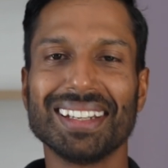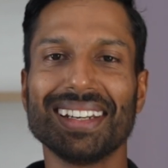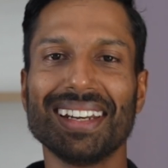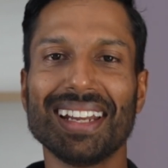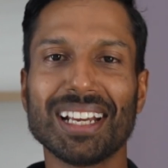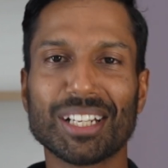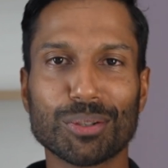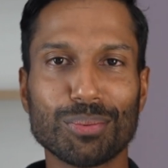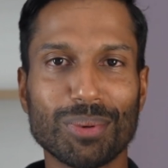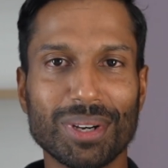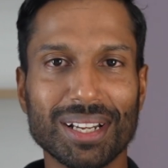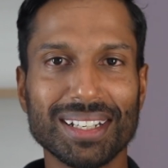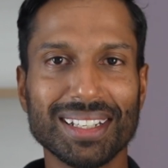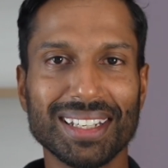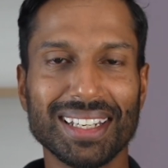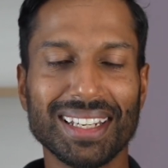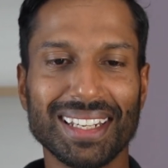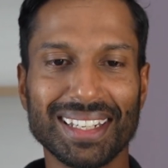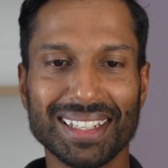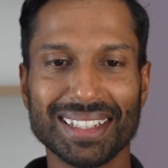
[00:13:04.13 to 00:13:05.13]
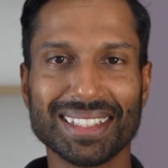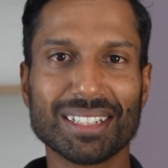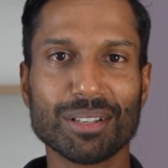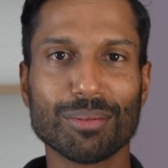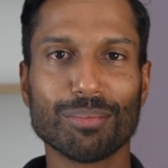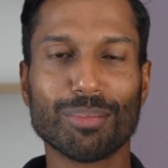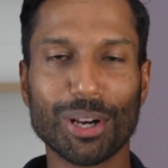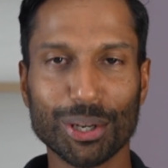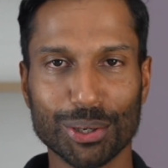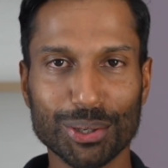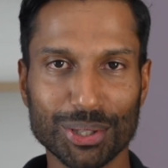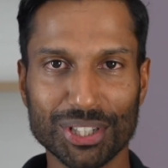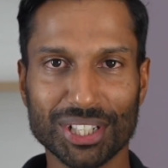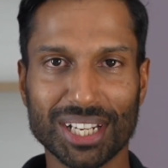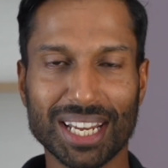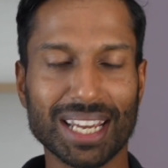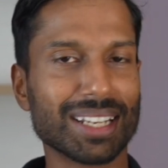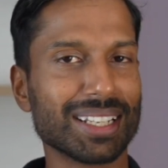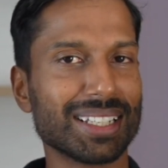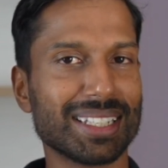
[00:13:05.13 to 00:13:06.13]
Next one is brokerage
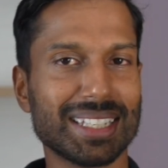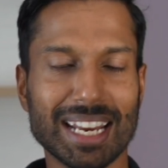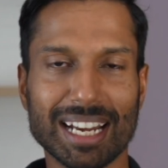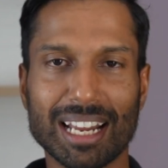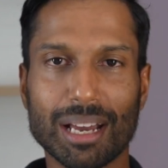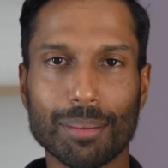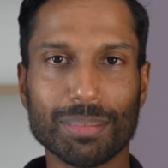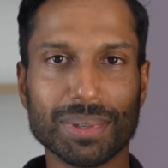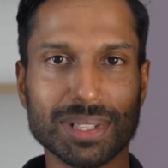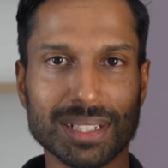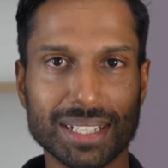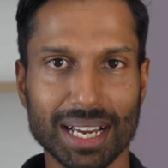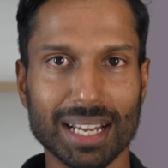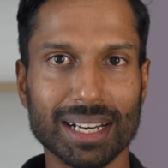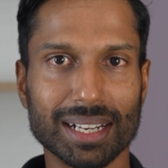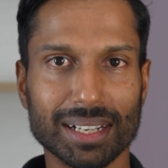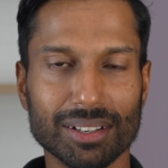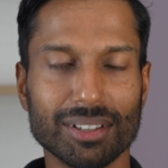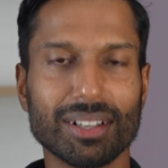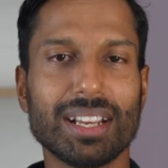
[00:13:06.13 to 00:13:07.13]
account. Set up. Done.